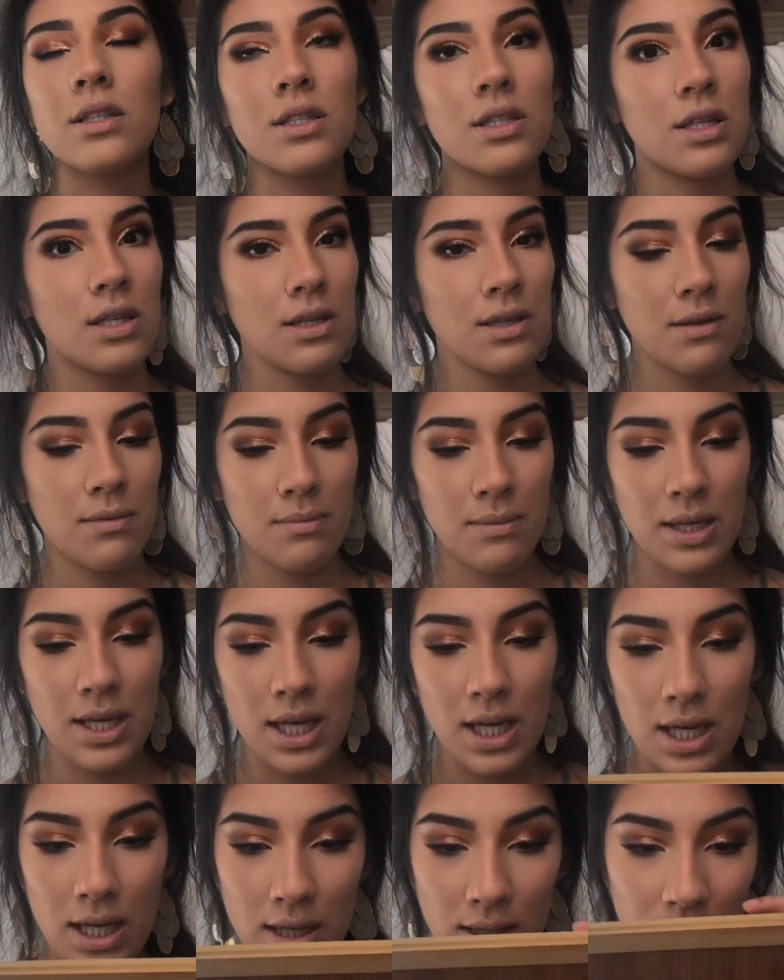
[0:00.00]
Took
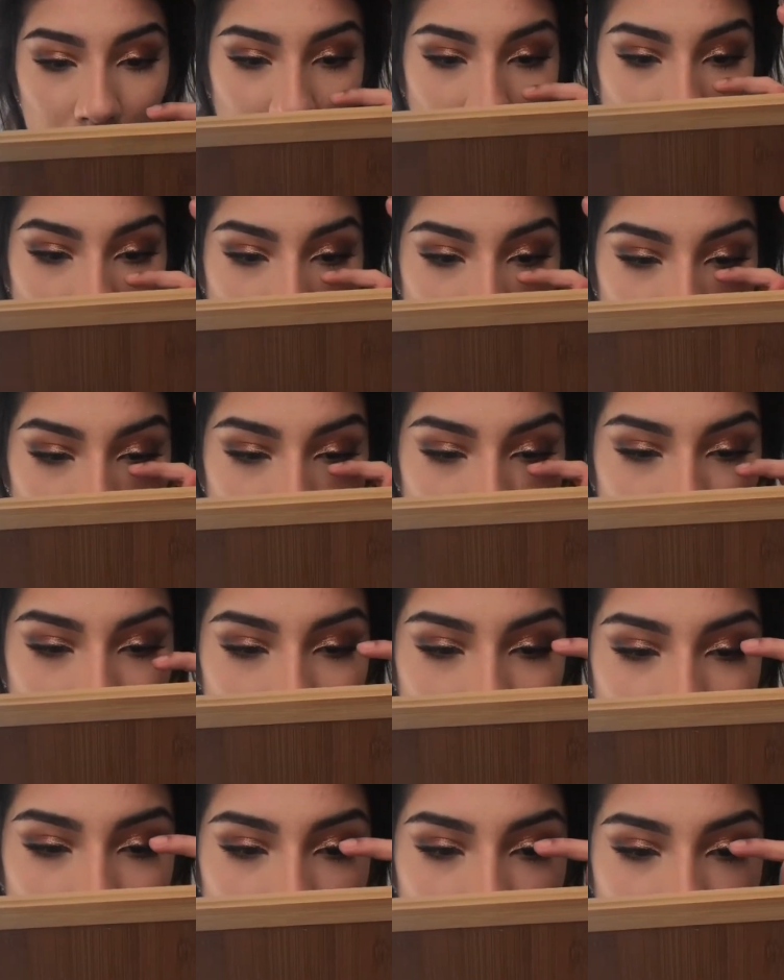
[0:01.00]
me like
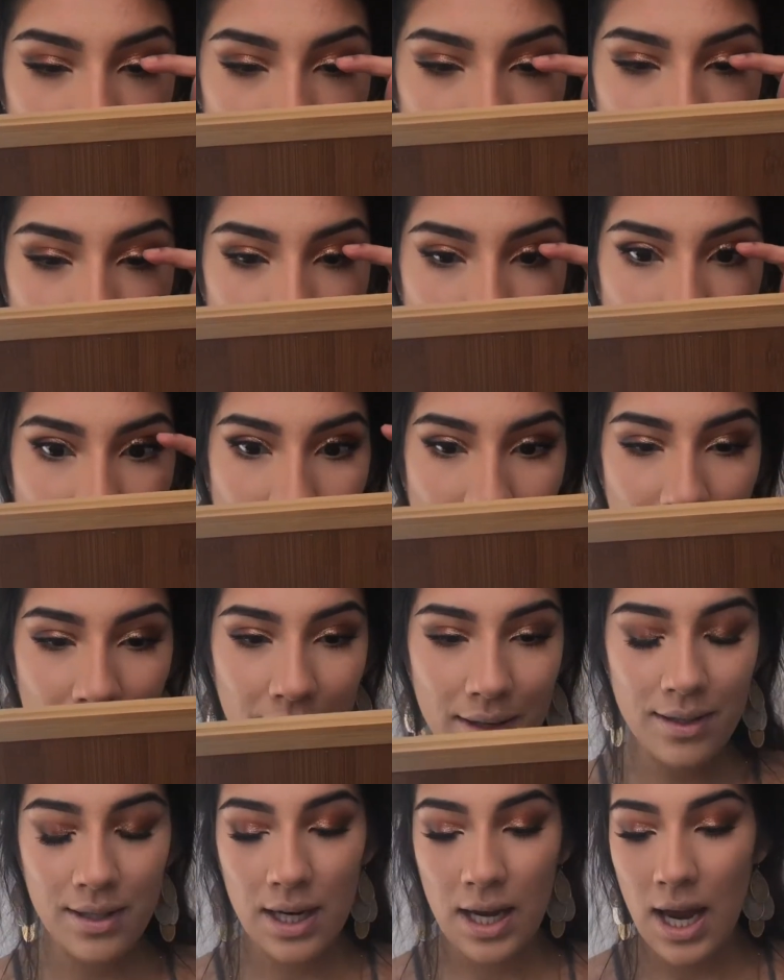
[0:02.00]
15 minutes to put them
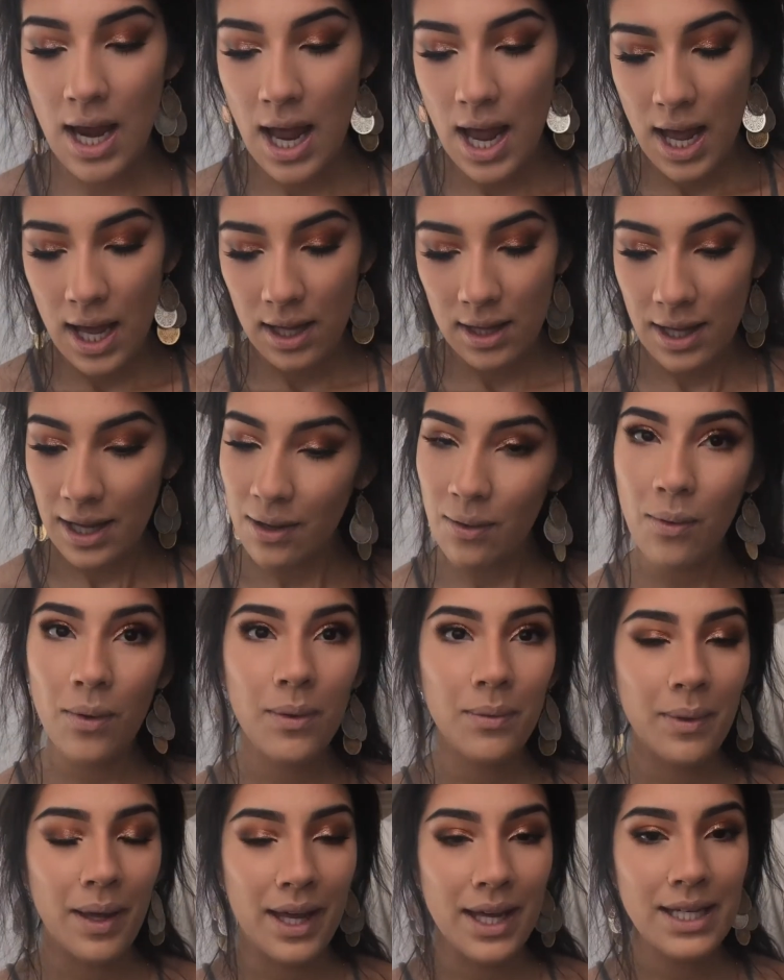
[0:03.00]
on, like
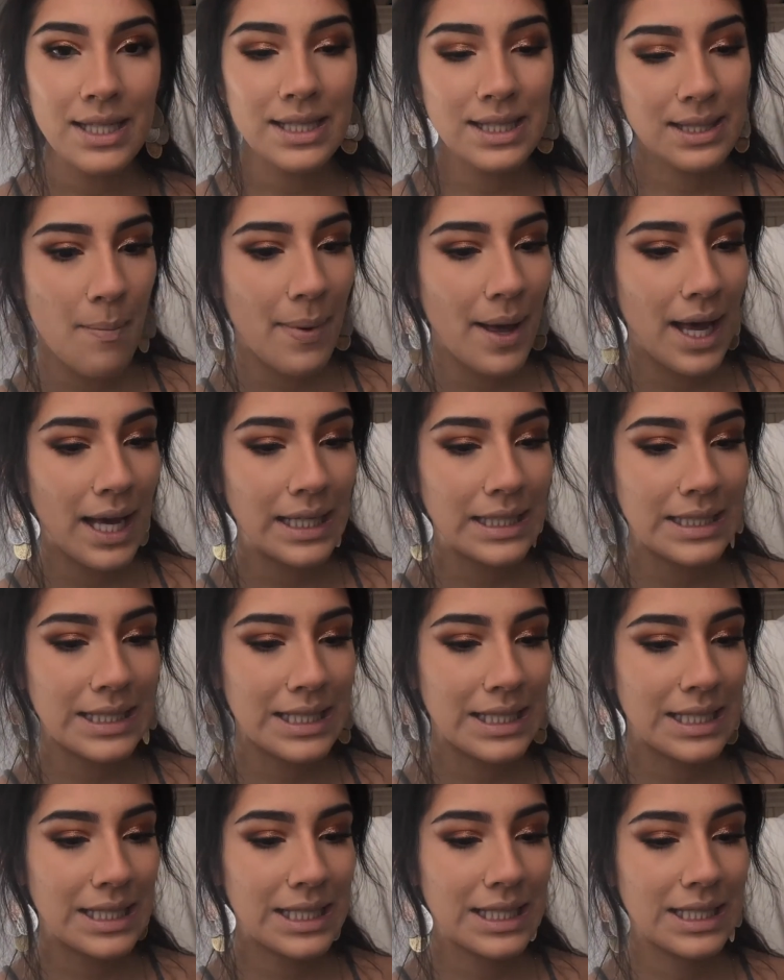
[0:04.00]
always, but
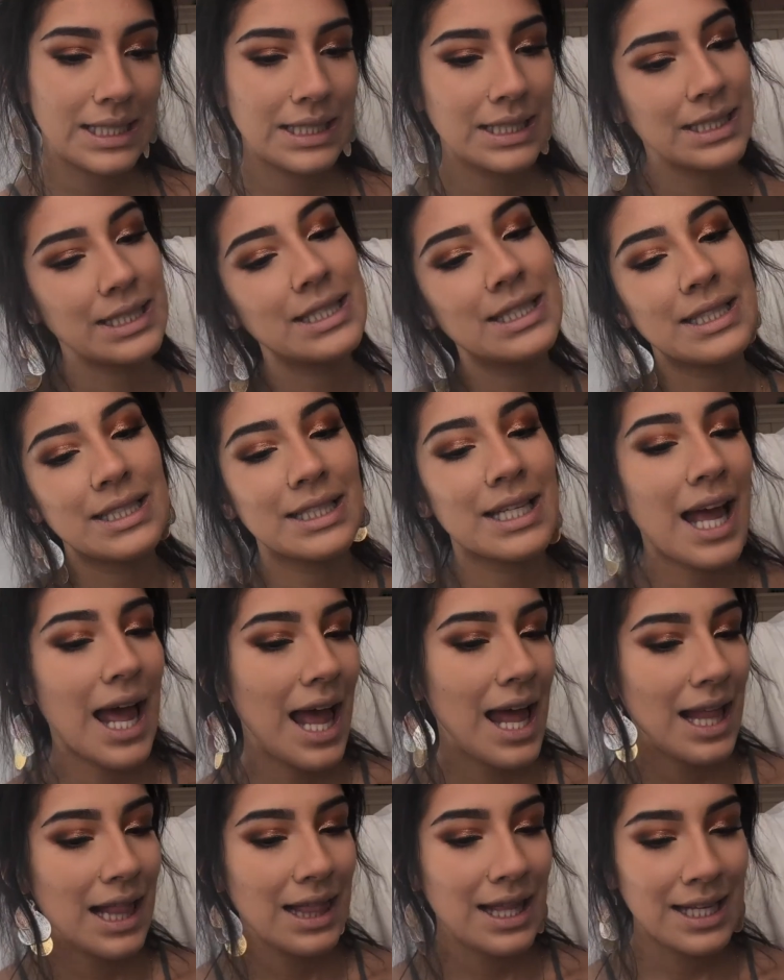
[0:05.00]

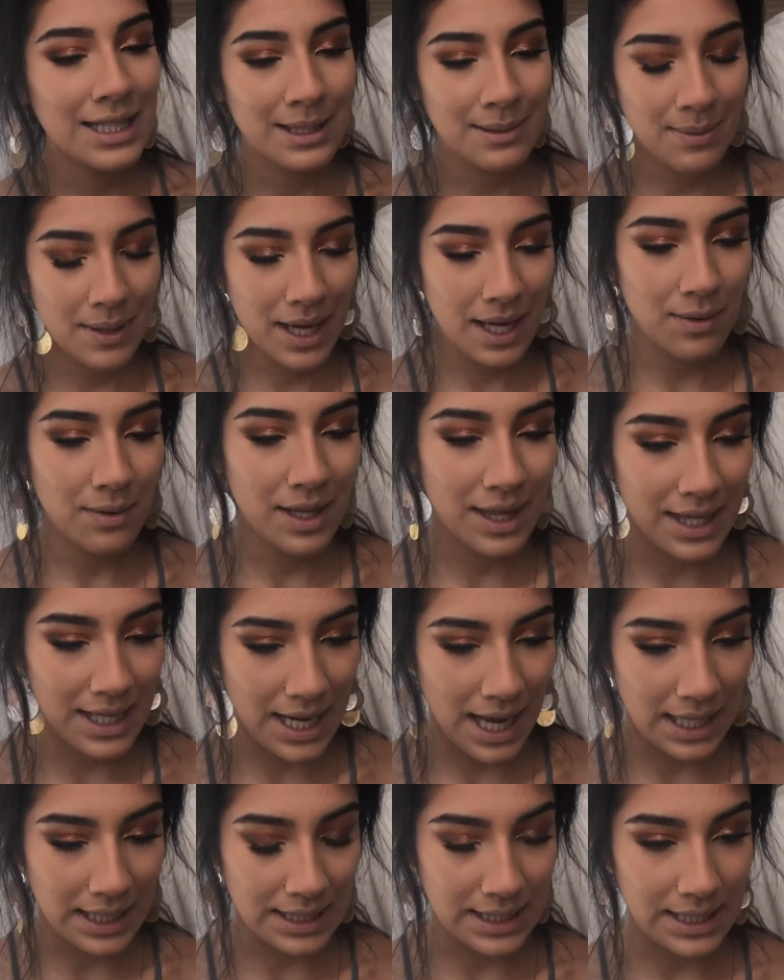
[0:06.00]
let's begin with the
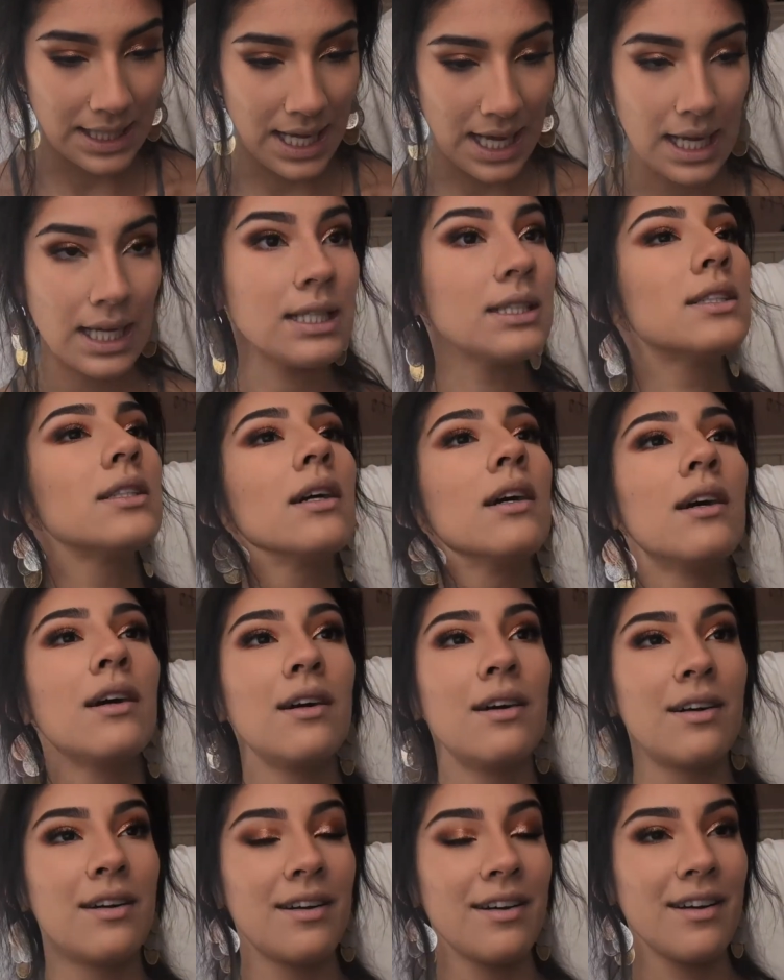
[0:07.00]
next thing.
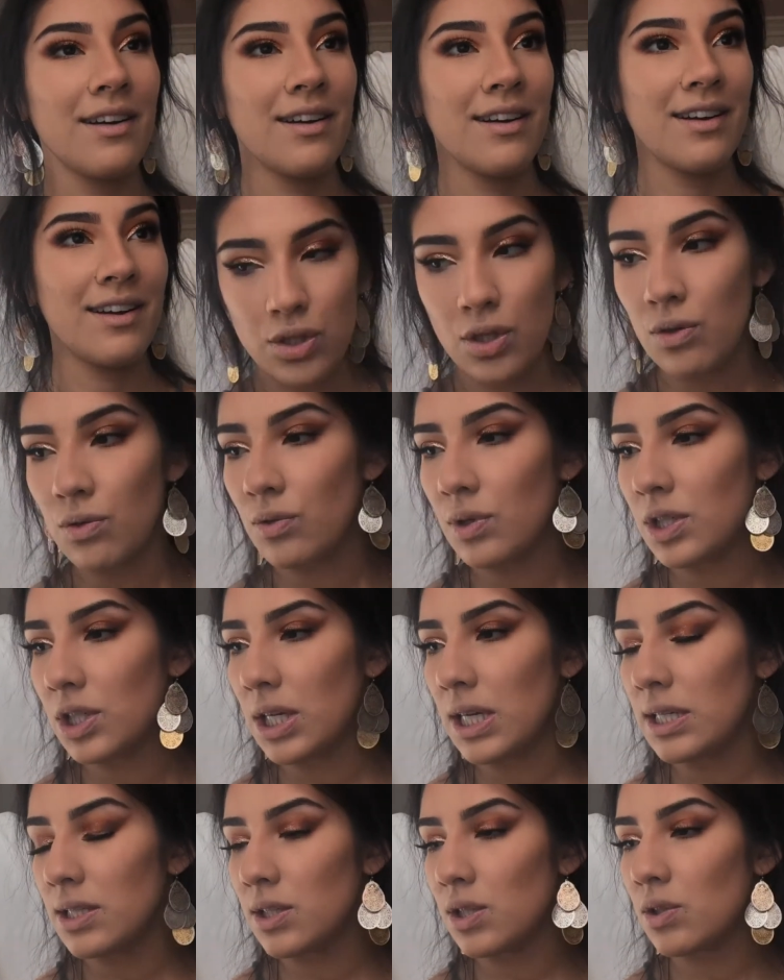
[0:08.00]
So
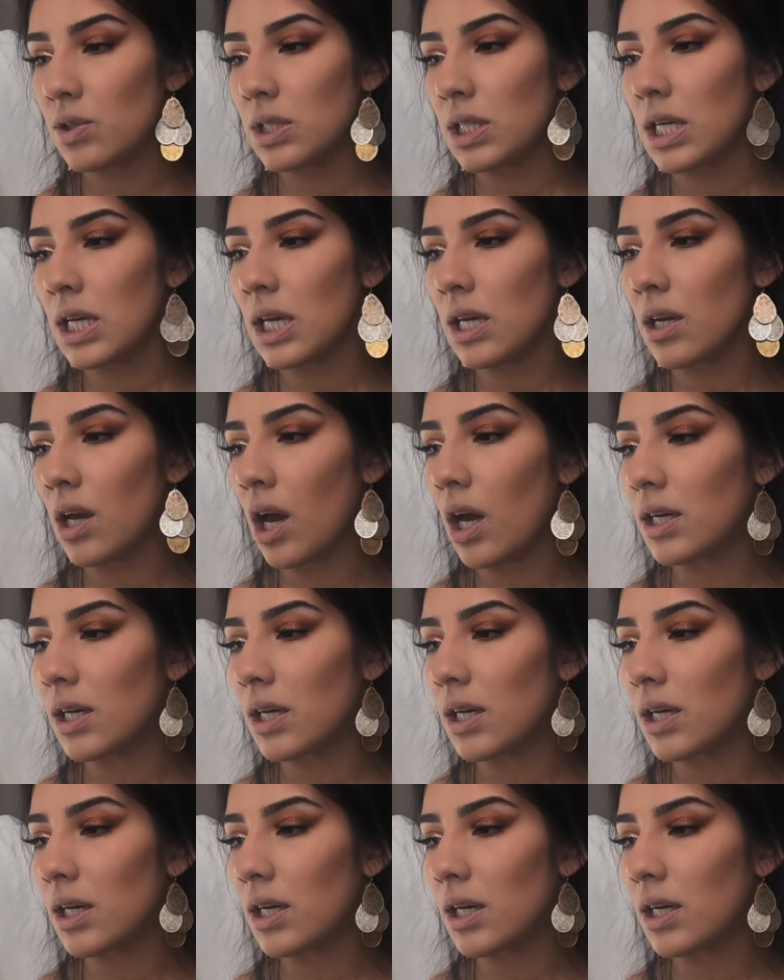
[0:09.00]
she's using an